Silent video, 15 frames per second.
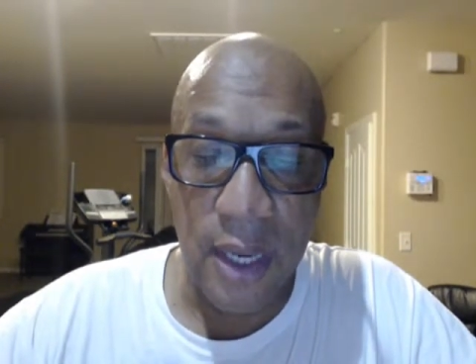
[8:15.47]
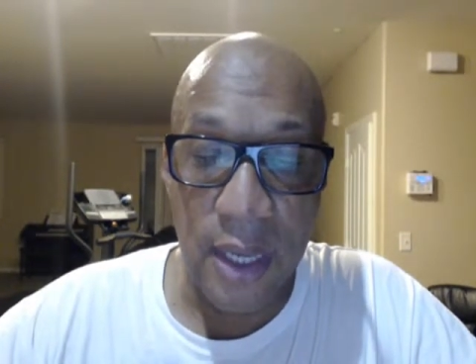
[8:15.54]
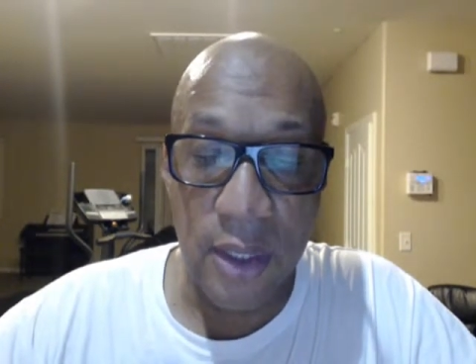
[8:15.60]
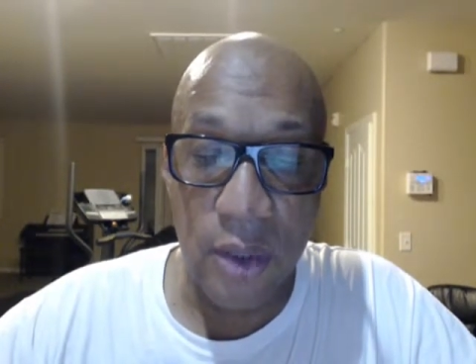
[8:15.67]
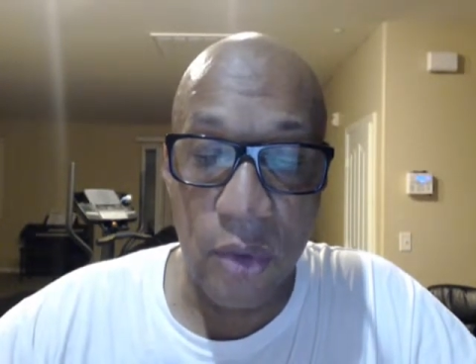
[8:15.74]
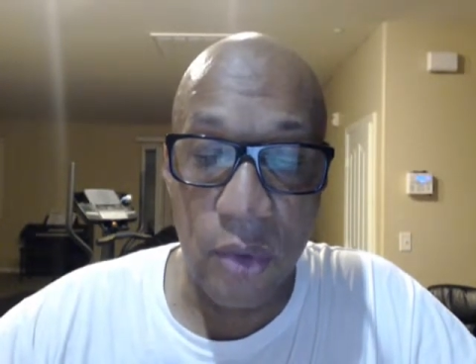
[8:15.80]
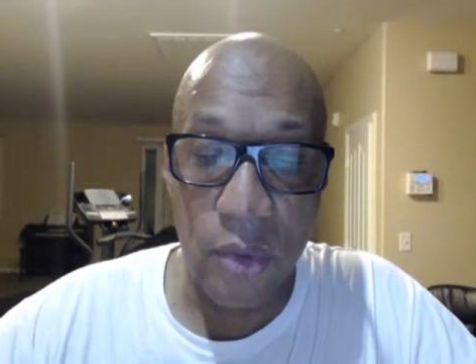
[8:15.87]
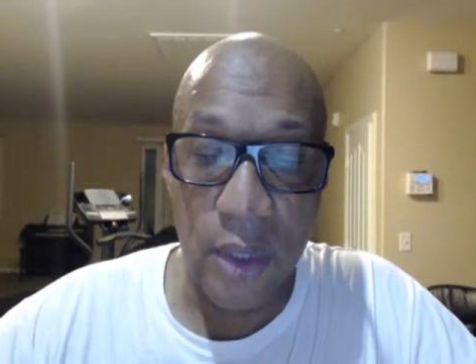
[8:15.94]

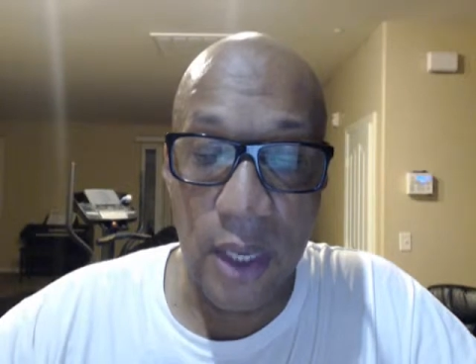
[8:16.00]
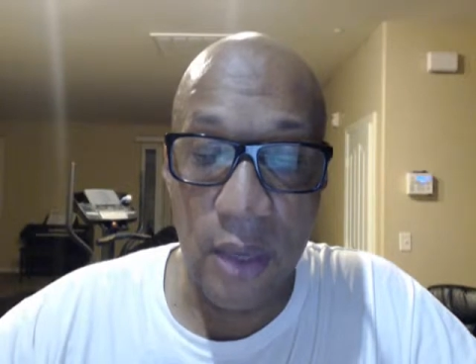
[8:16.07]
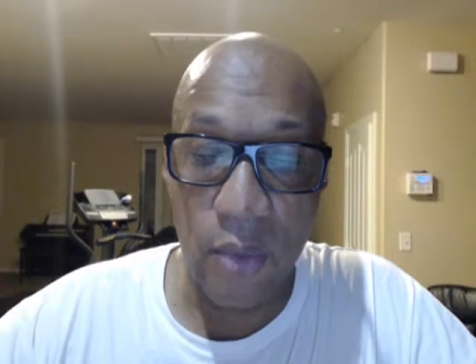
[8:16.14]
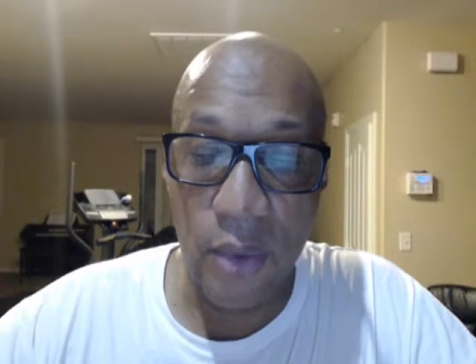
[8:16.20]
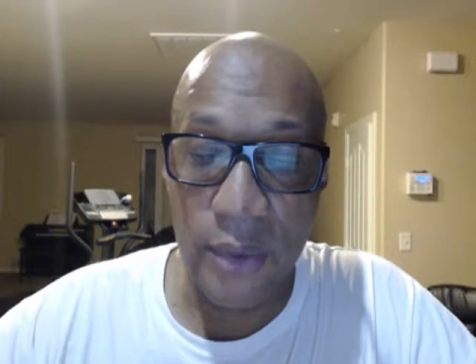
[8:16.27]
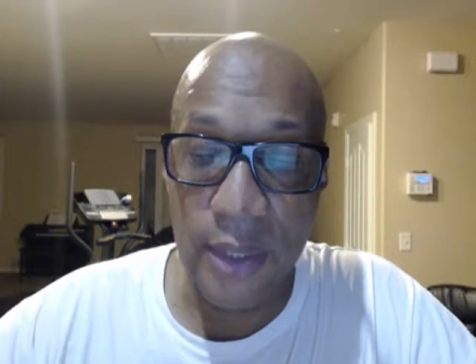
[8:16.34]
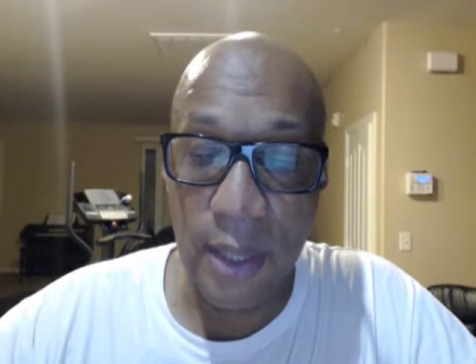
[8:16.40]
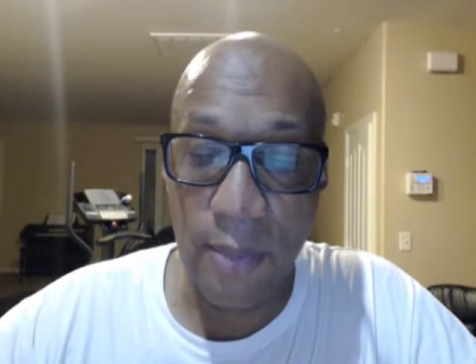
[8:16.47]

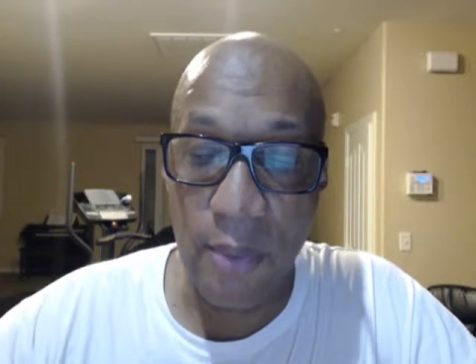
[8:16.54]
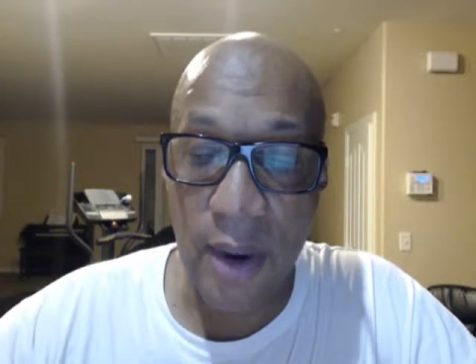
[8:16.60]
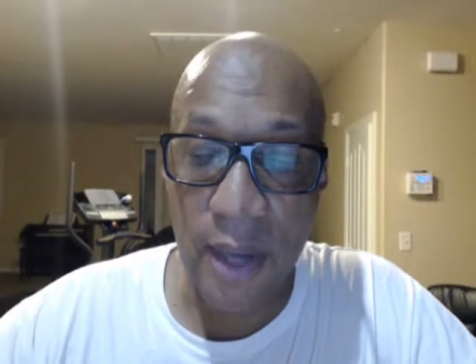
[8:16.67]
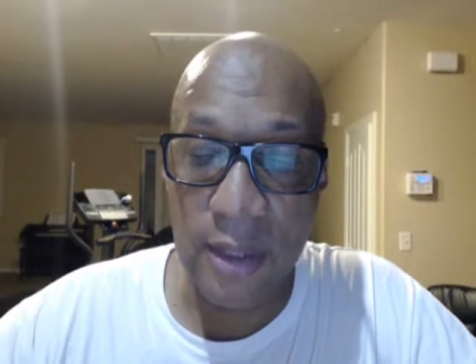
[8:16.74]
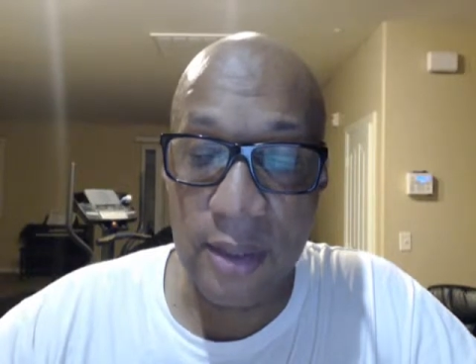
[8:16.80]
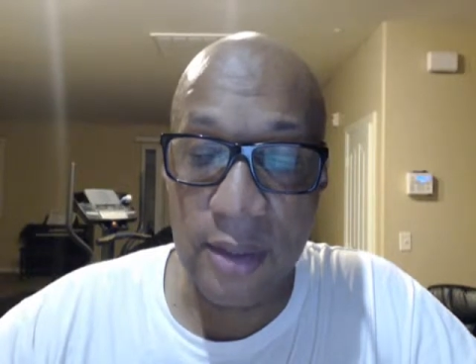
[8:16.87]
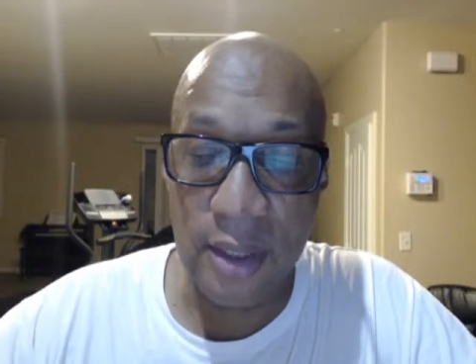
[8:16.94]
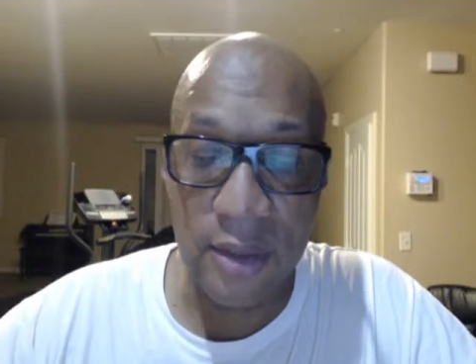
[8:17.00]
and what they
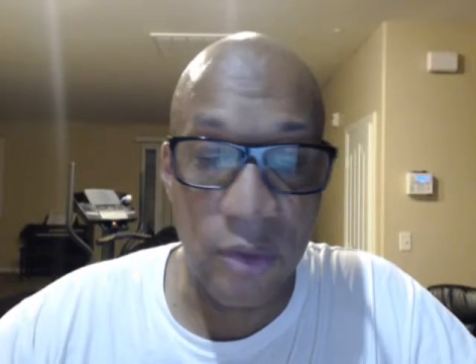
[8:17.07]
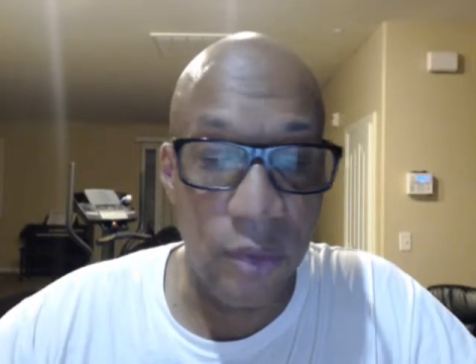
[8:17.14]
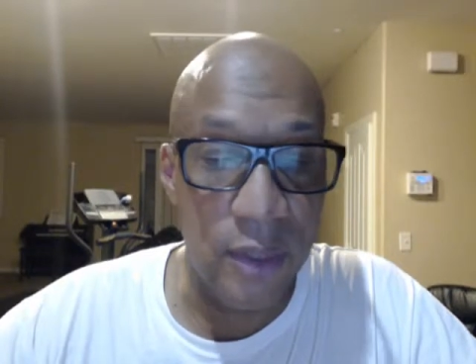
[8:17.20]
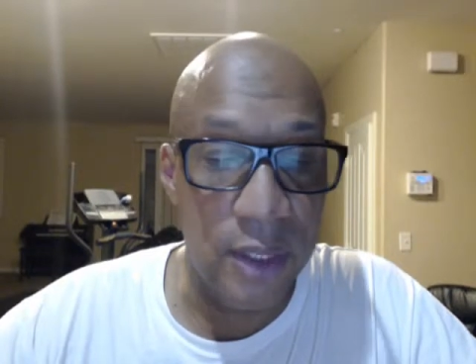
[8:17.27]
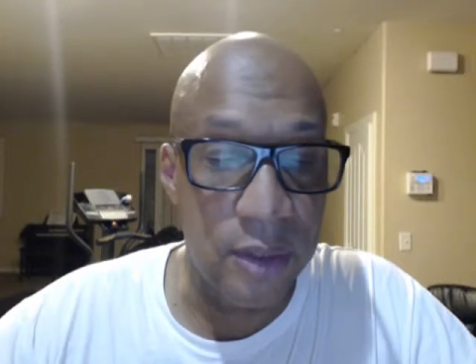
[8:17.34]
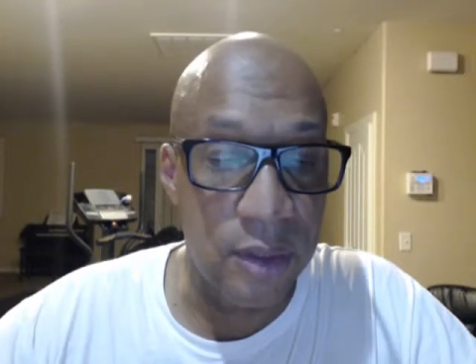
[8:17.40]
practiced as a